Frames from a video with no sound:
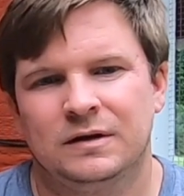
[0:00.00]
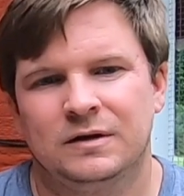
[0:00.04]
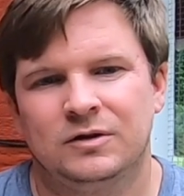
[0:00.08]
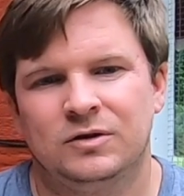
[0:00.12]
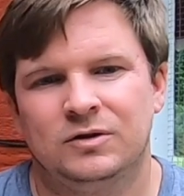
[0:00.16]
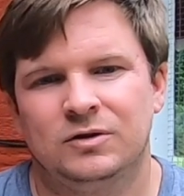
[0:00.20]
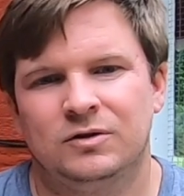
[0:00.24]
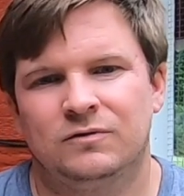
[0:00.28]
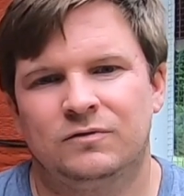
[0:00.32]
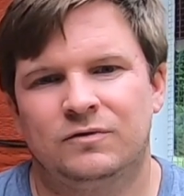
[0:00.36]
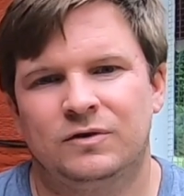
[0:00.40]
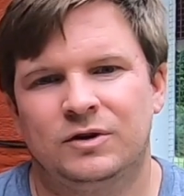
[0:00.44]

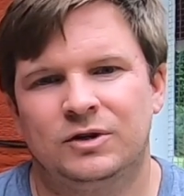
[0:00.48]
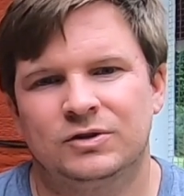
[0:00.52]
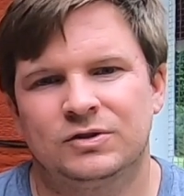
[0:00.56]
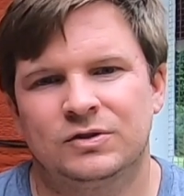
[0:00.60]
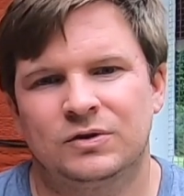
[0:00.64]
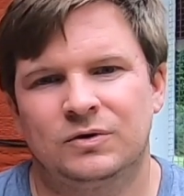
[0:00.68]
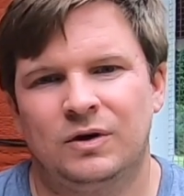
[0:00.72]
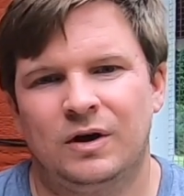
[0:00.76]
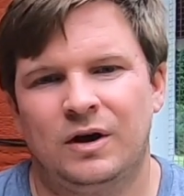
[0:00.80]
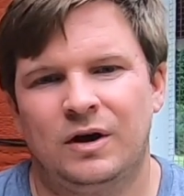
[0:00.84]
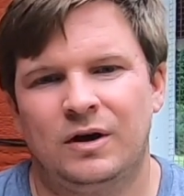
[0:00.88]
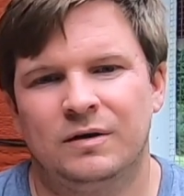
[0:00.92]

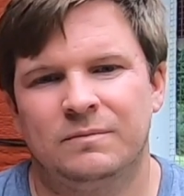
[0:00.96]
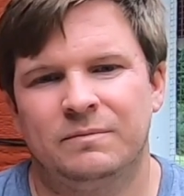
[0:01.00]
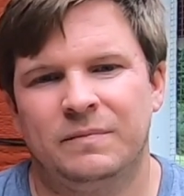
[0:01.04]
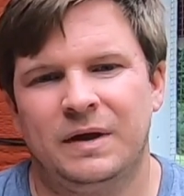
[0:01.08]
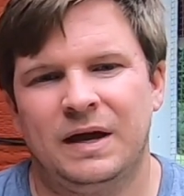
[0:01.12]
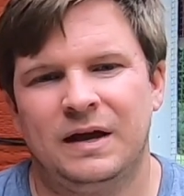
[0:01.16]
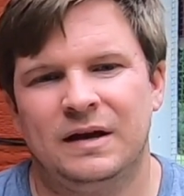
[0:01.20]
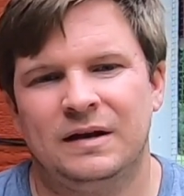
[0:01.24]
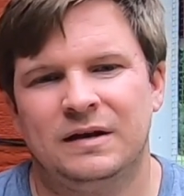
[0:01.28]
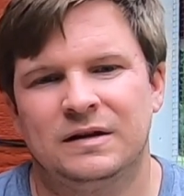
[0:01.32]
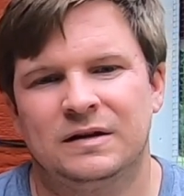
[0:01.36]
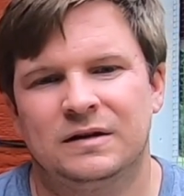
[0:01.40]
Universal
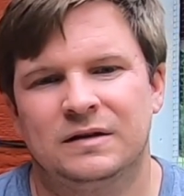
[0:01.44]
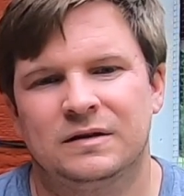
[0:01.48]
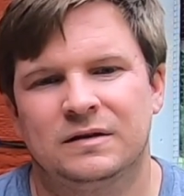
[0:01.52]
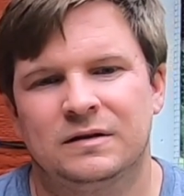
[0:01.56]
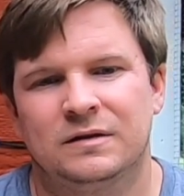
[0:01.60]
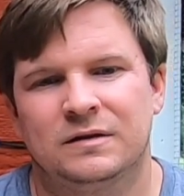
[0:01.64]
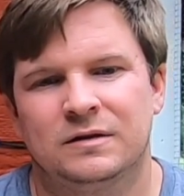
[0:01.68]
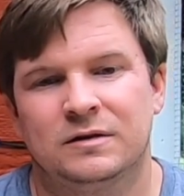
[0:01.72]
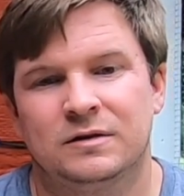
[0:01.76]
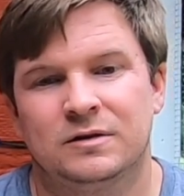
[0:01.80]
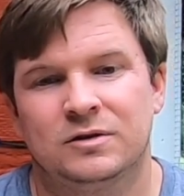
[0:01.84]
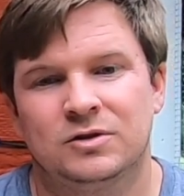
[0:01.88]
Automatic
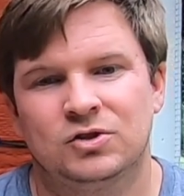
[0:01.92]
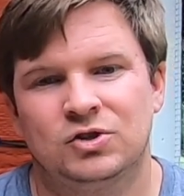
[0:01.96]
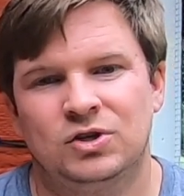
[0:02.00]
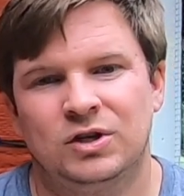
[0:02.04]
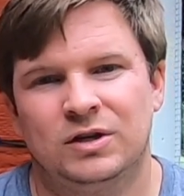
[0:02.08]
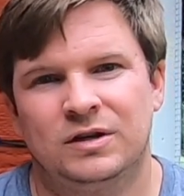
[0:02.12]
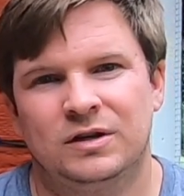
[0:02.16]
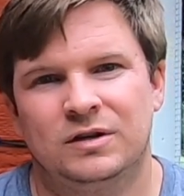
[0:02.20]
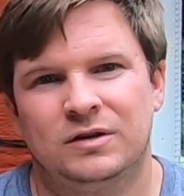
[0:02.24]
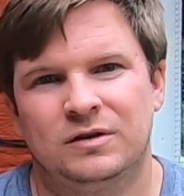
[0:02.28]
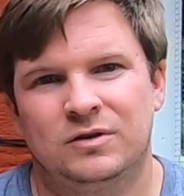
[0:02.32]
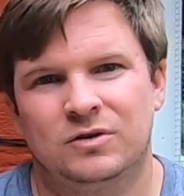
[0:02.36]

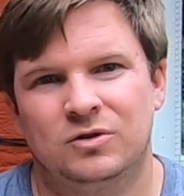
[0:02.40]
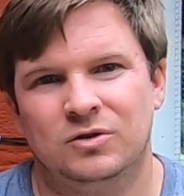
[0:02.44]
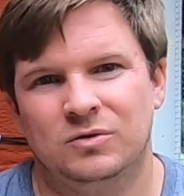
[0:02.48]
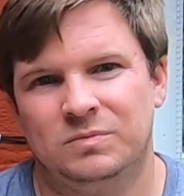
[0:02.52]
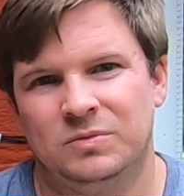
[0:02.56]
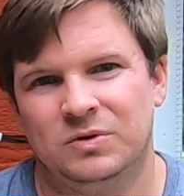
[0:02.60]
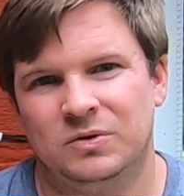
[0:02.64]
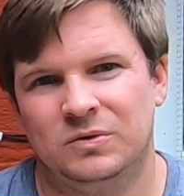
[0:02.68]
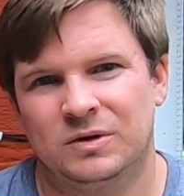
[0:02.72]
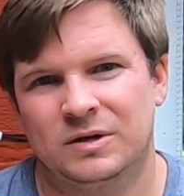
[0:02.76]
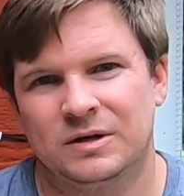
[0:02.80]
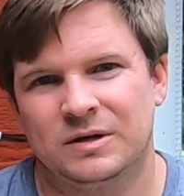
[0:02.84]
Chicken
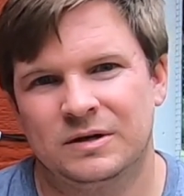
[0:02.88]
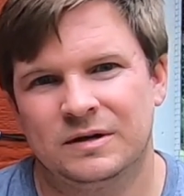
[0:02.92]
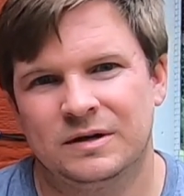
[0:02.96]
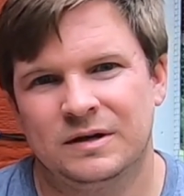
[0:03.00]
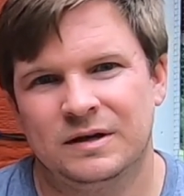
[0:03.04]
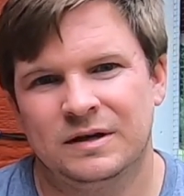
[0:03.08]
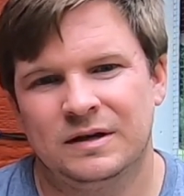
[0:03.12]
Coop Door,